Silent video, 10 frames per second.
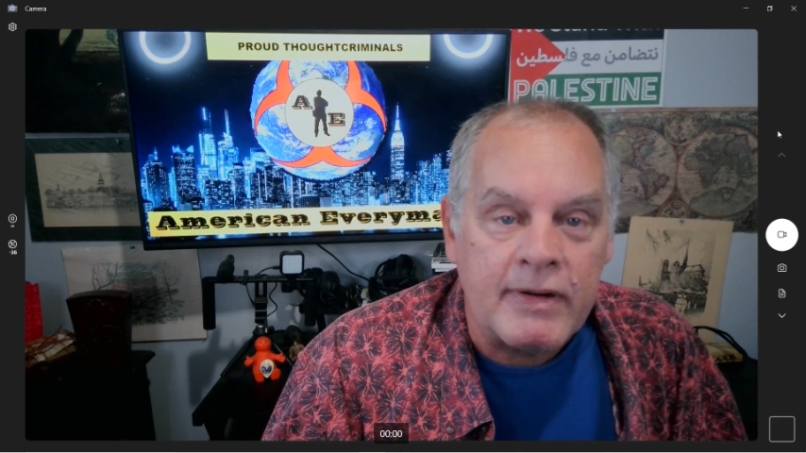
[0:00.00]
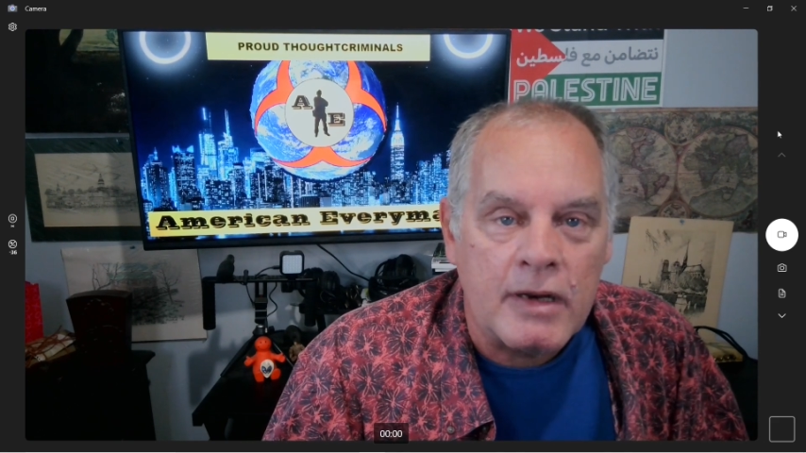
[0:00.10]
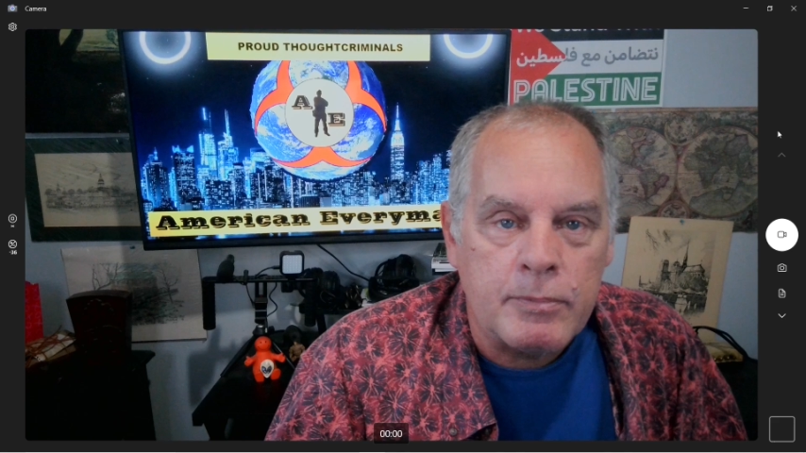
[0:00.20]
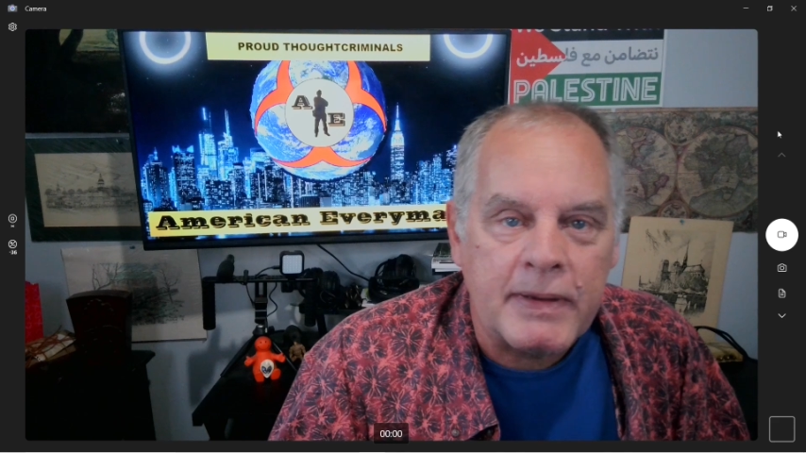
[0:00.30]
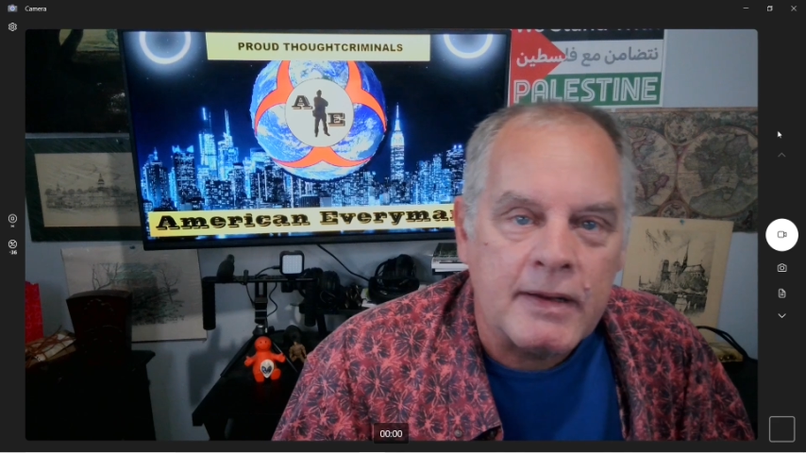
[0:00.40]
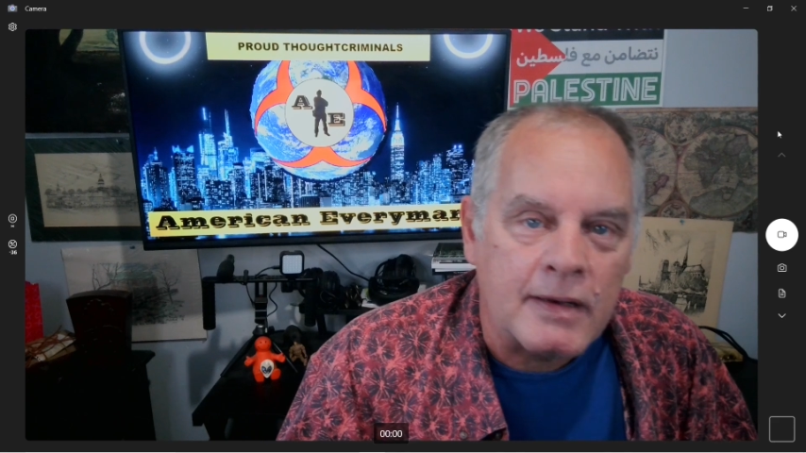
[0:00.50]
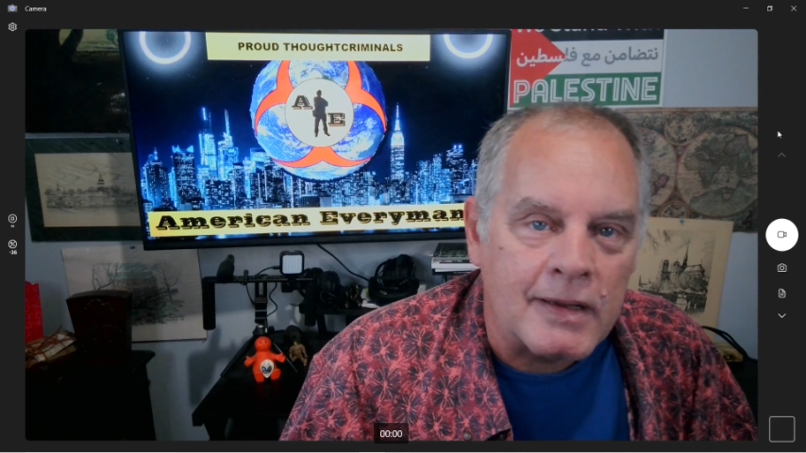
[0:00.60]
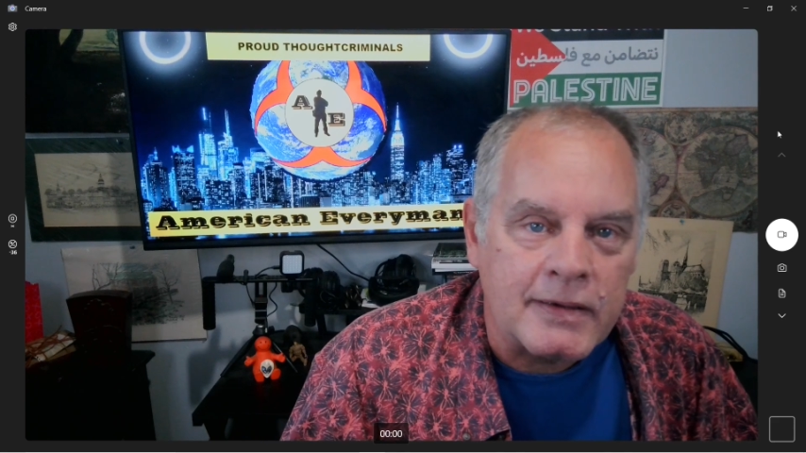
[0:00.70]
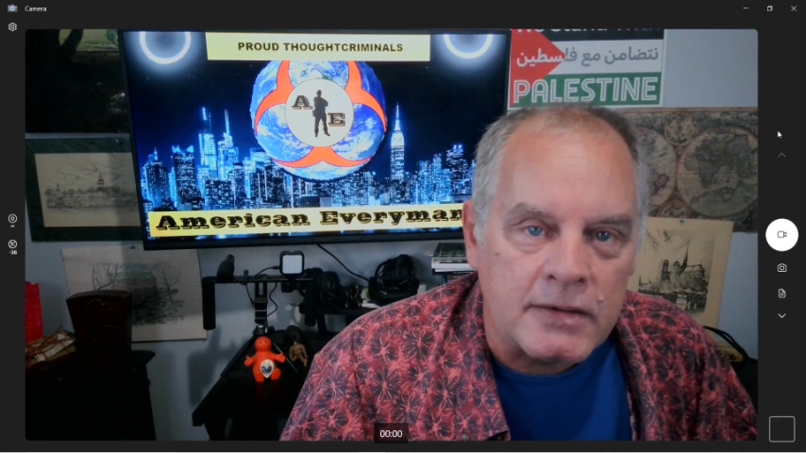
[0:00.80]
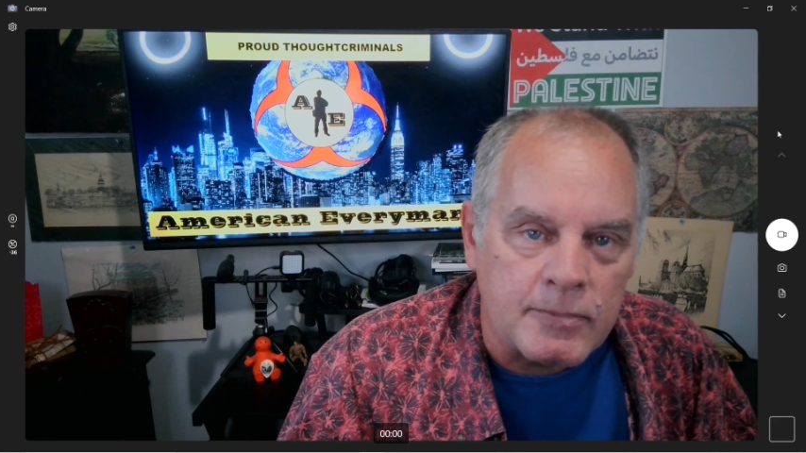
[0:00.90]
up 8
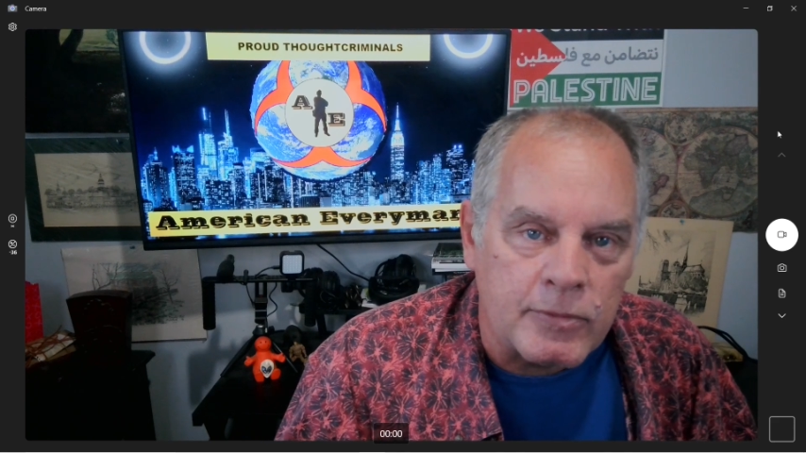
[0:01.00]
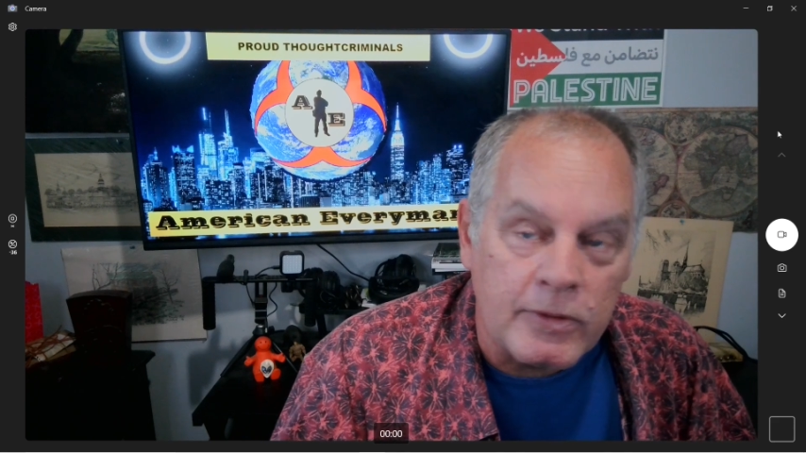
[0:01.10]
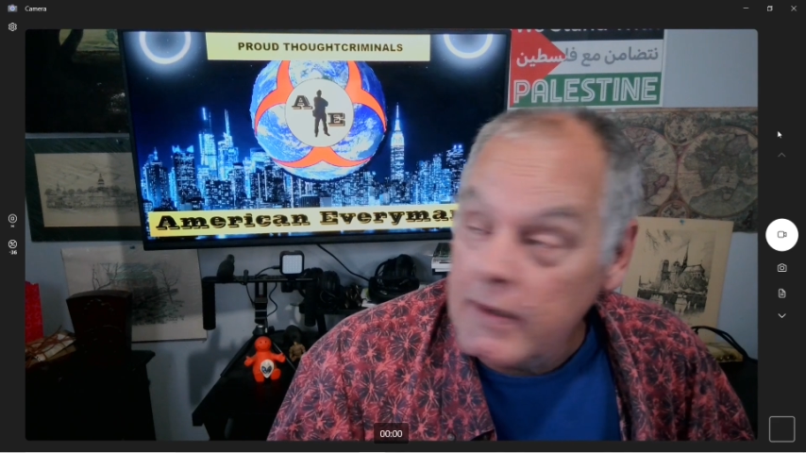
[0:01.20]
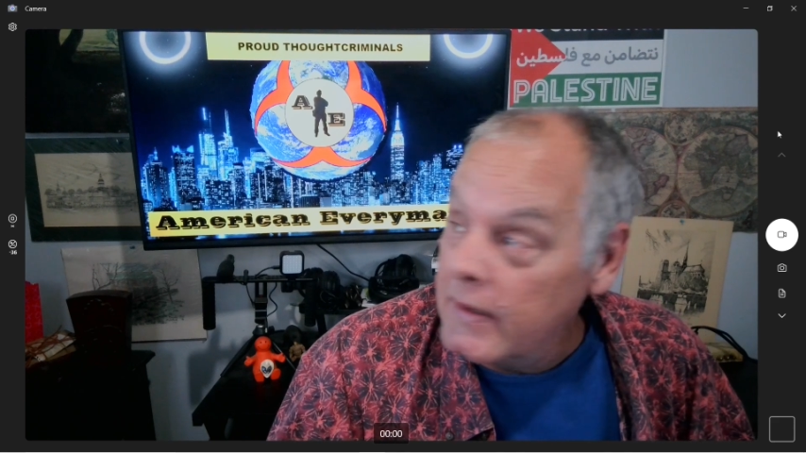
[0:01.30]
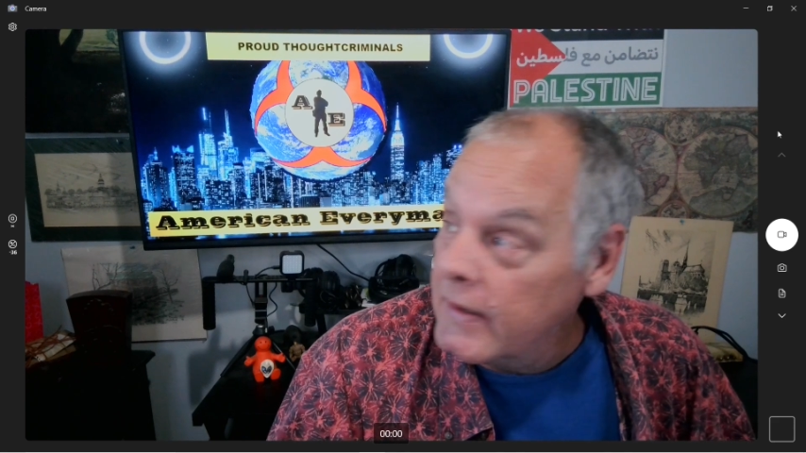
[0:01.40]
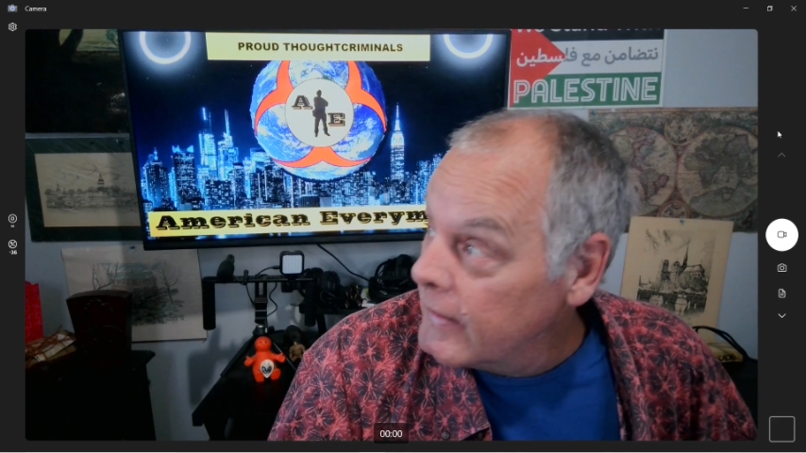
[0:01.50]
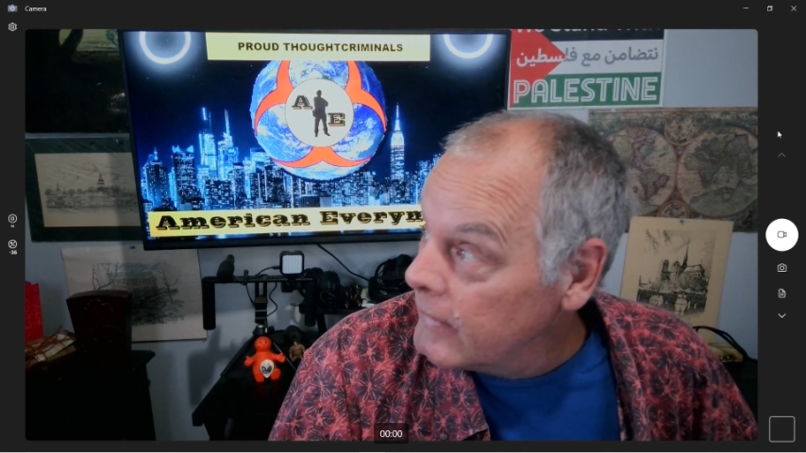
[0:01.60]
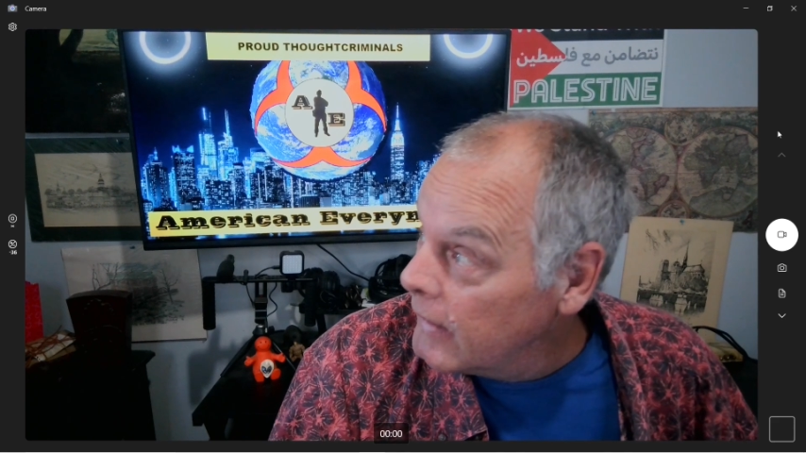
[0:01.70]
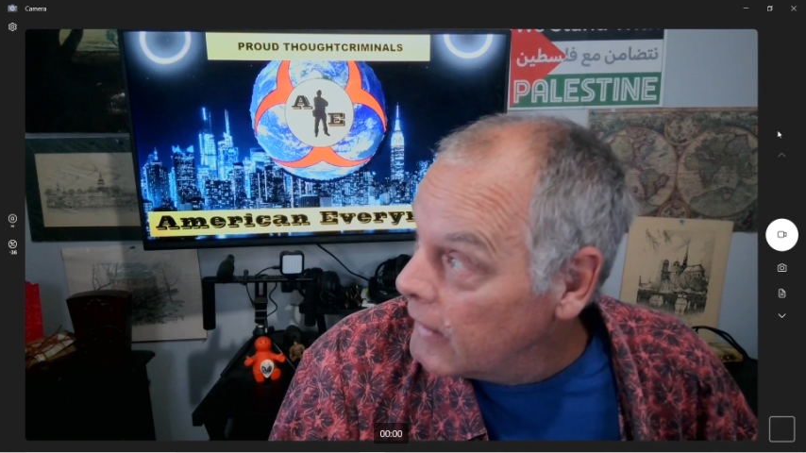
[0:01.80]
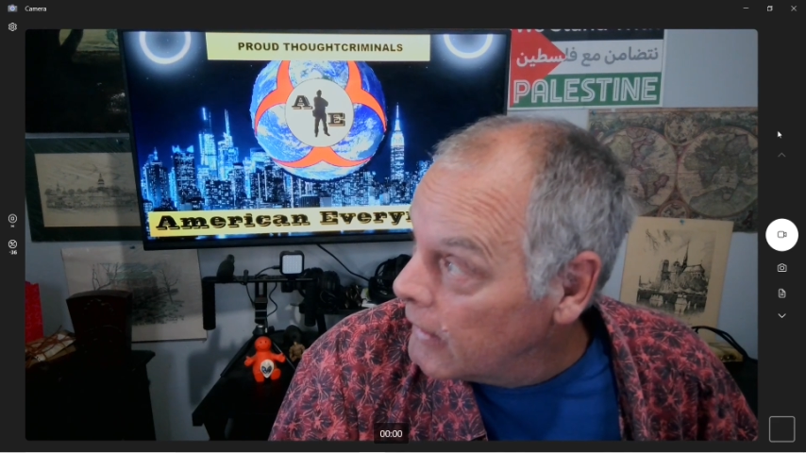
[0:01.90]
o'clock in the morning in